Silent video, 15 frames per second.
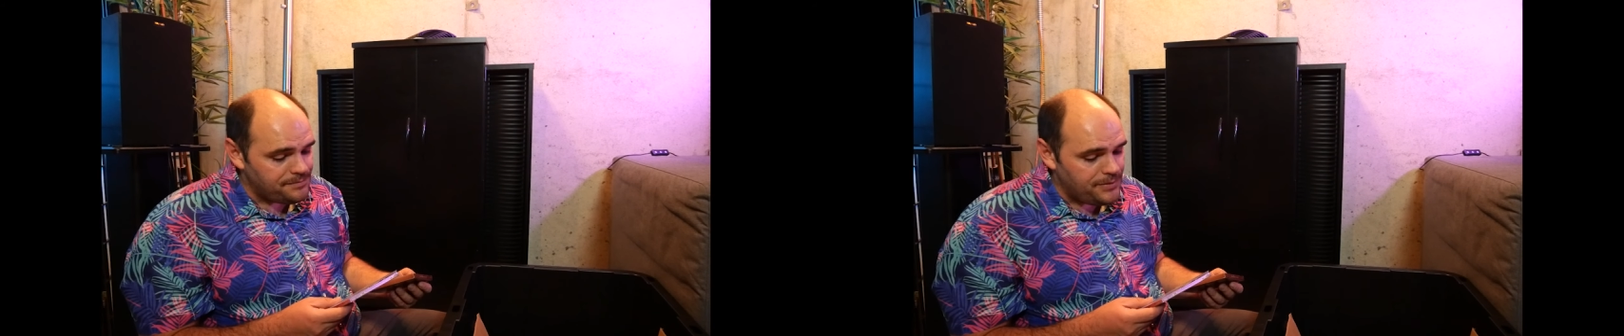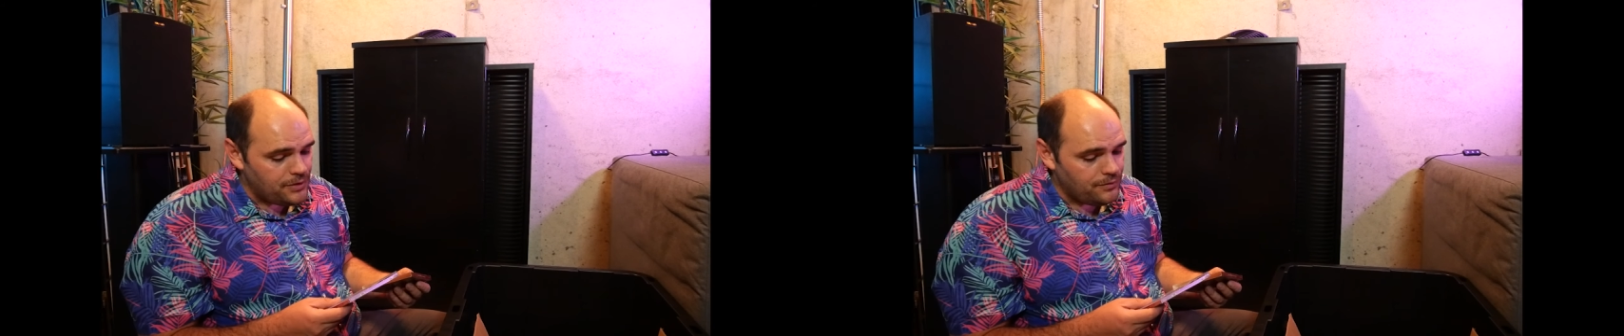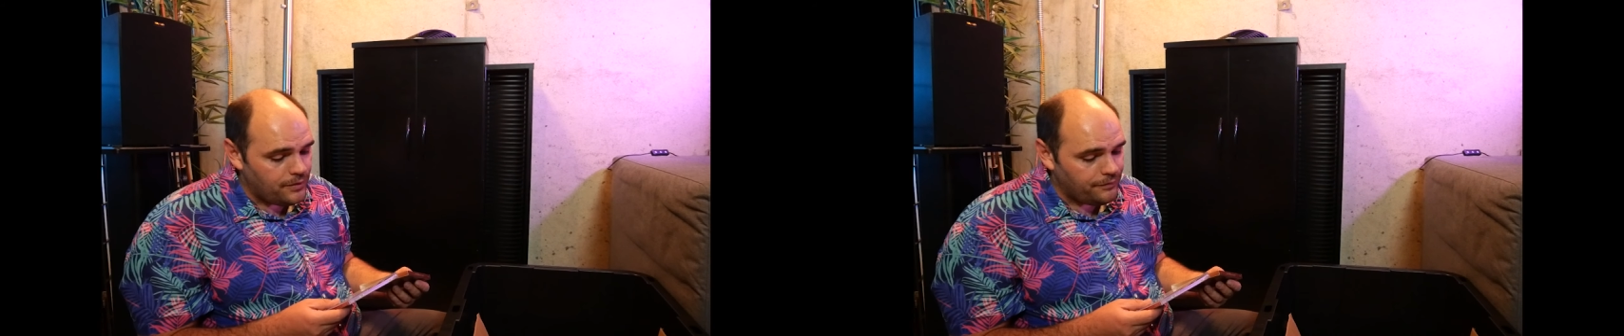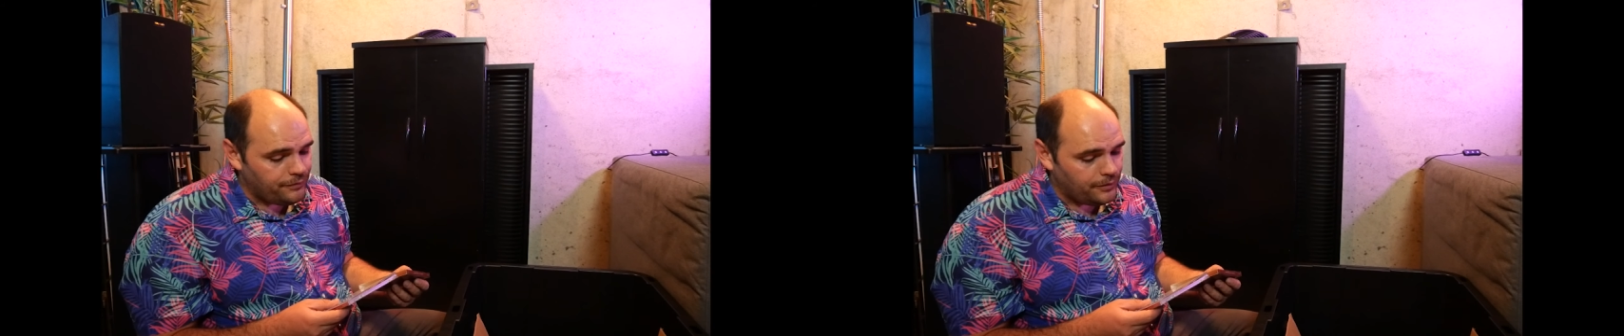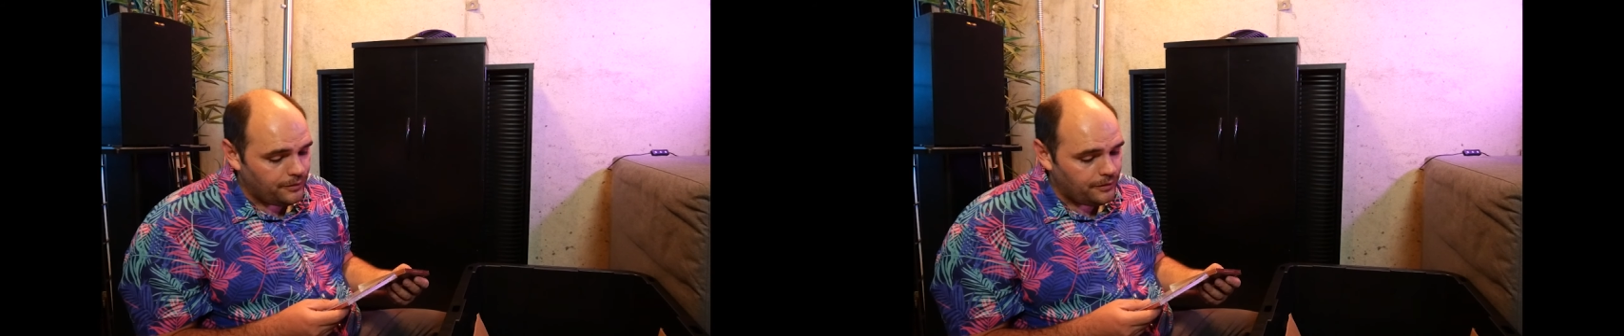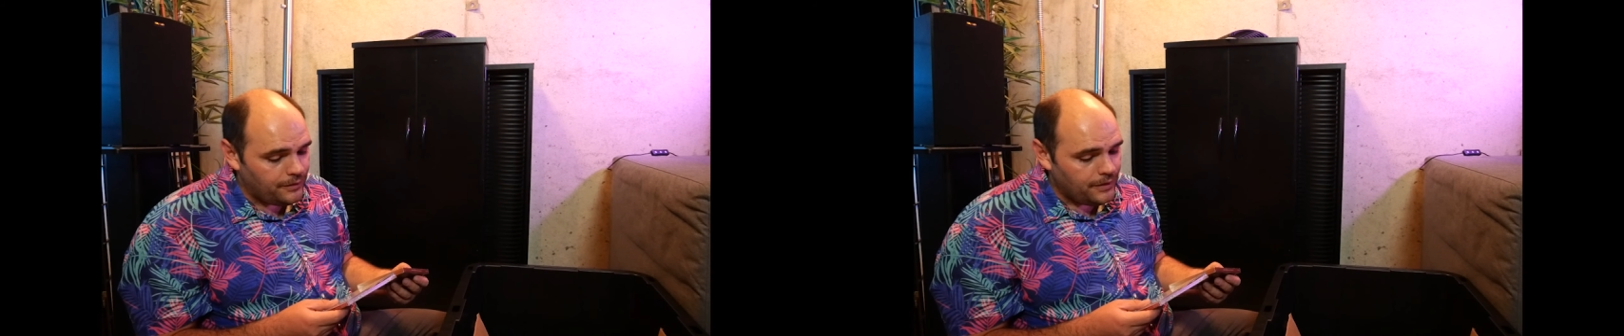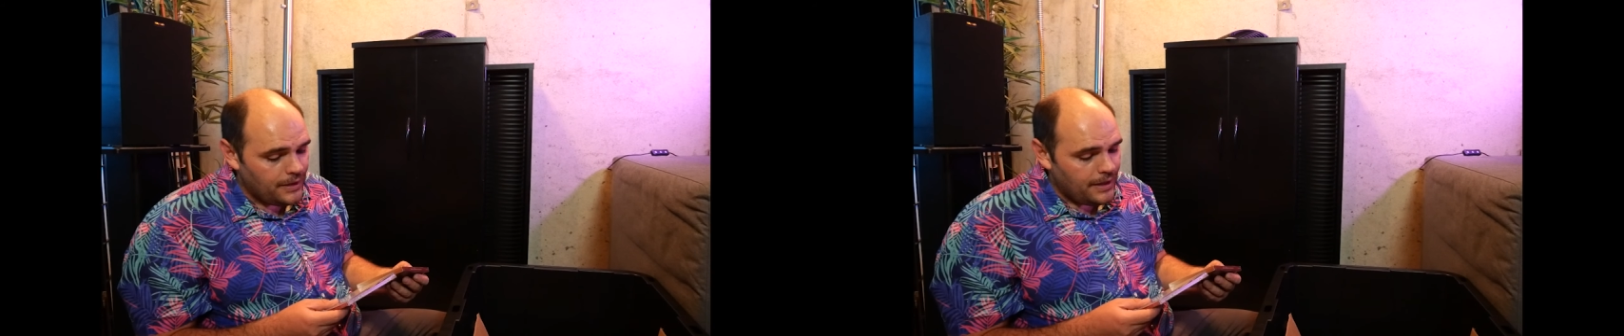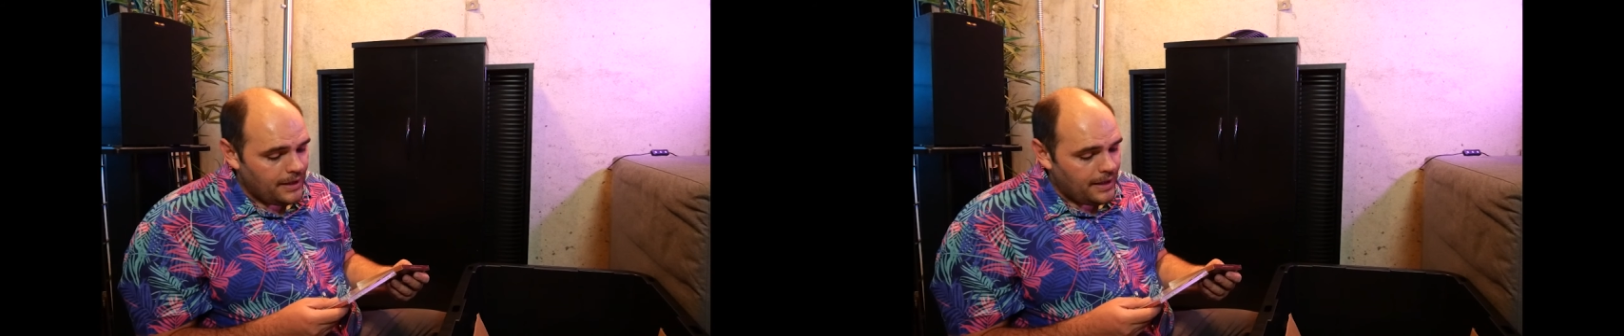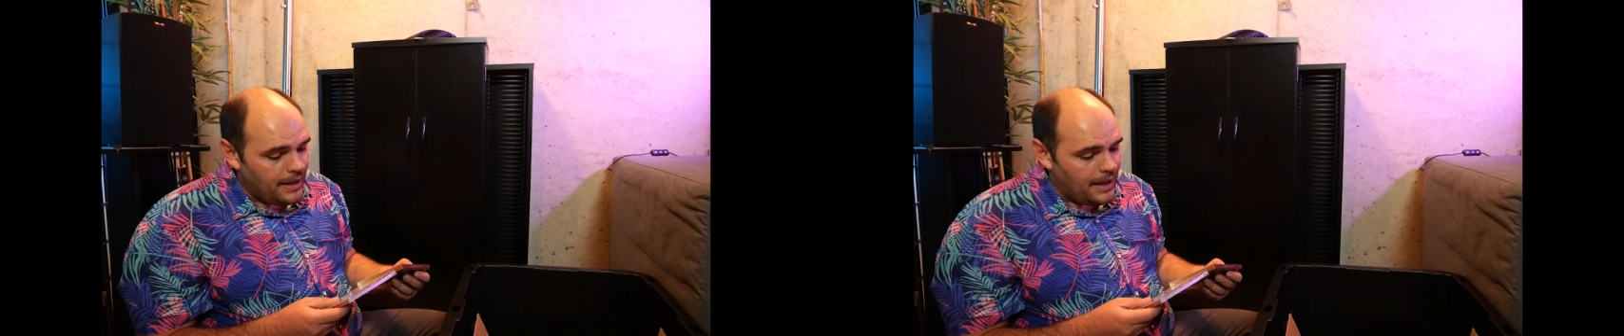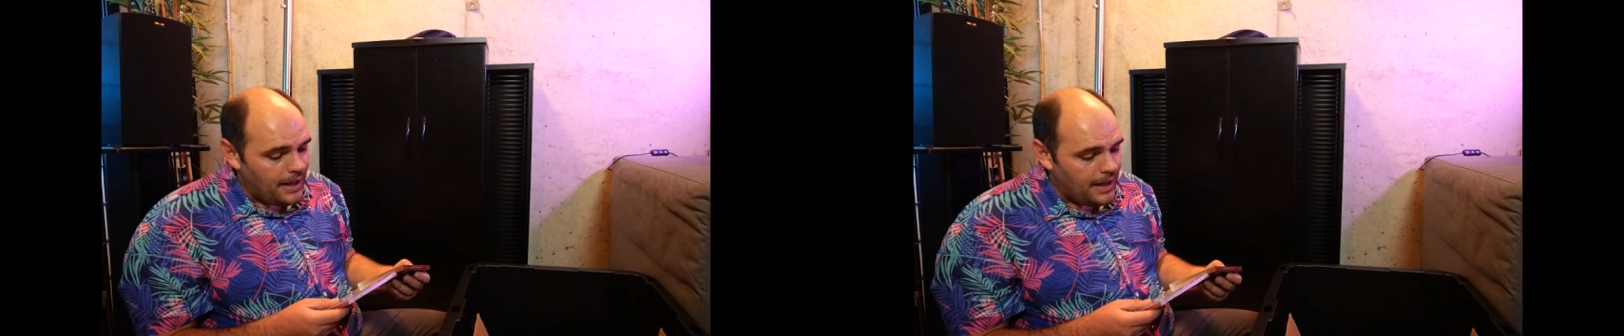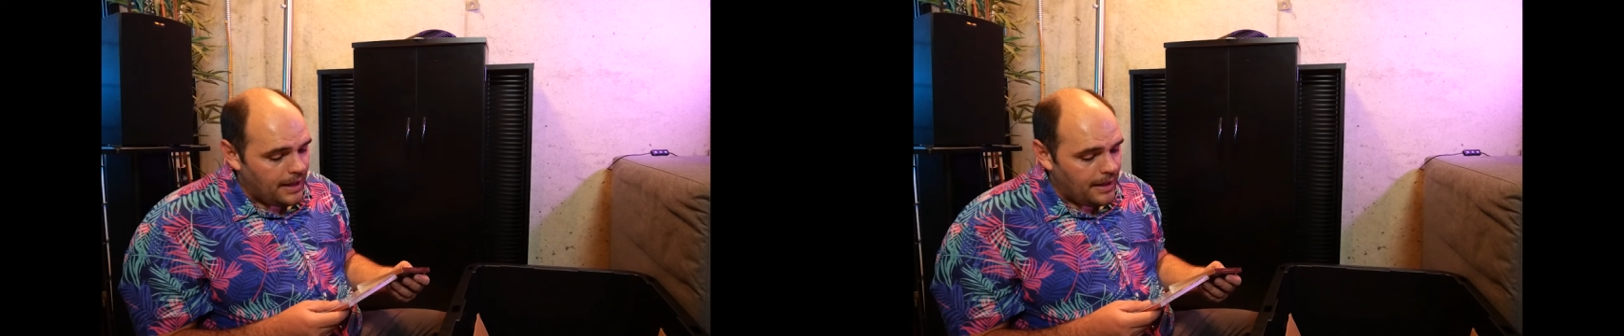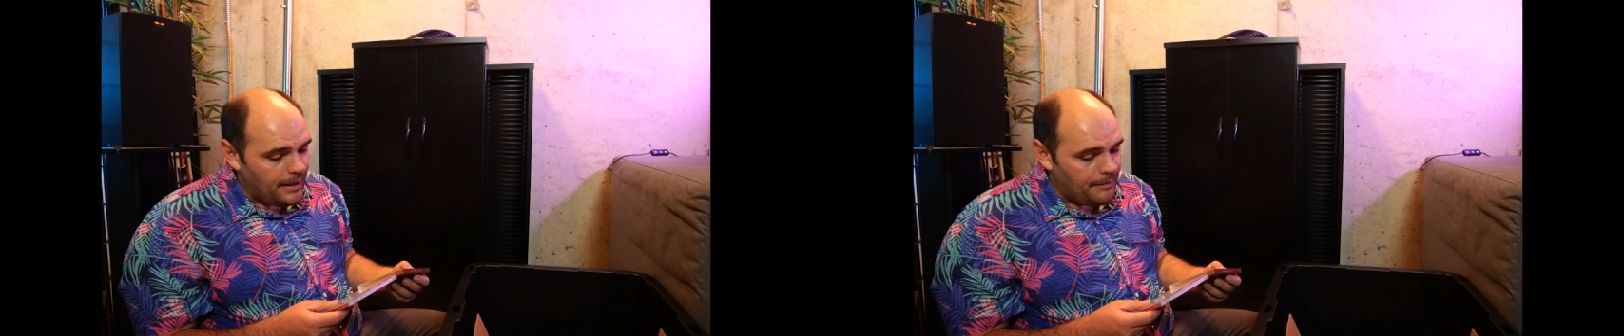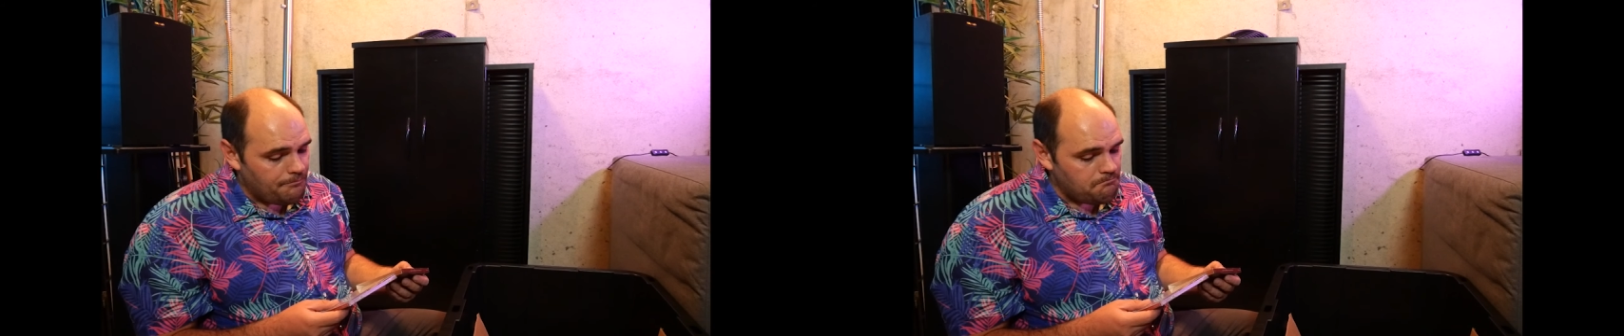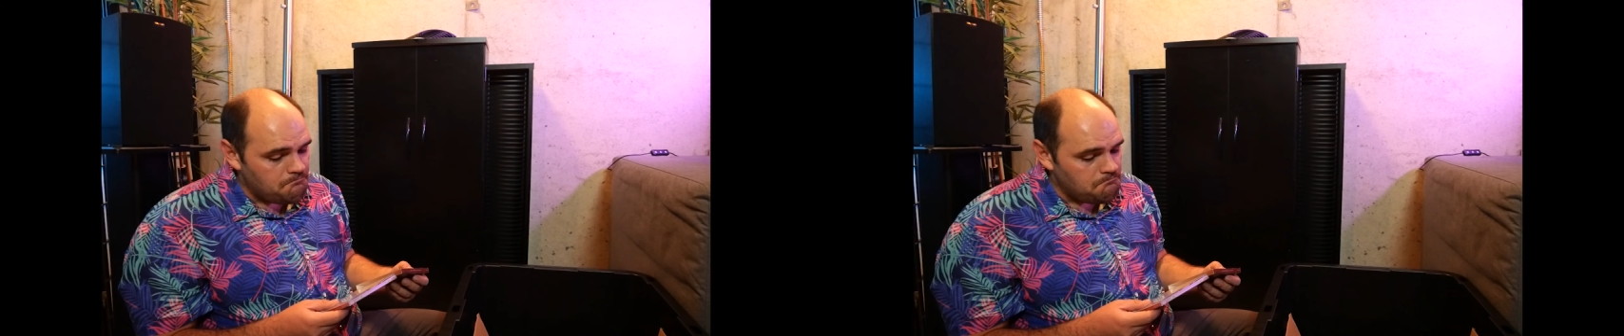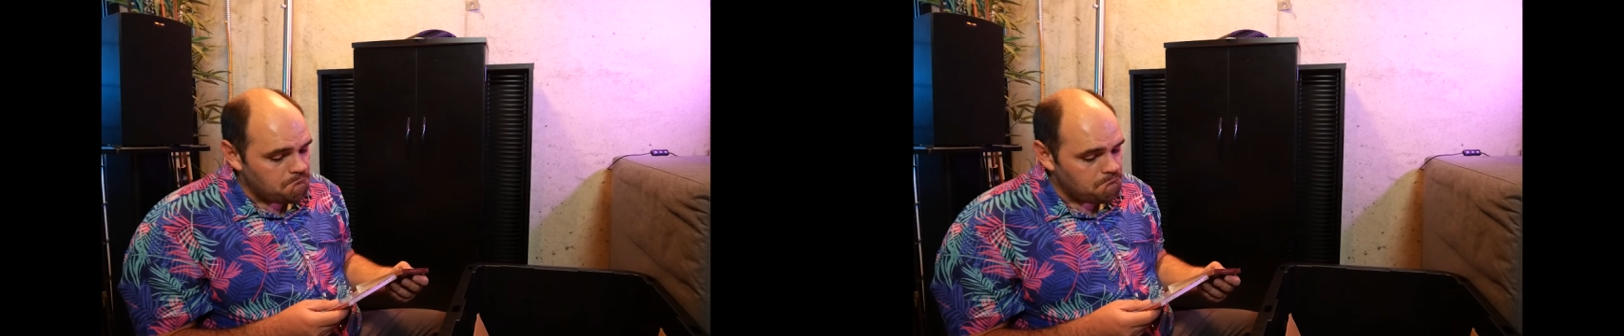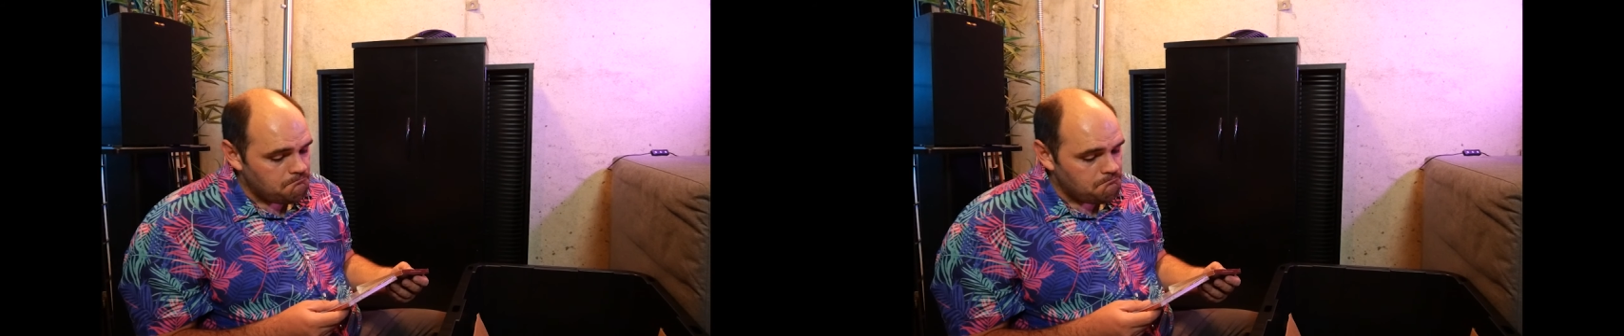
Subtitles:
beautiful. What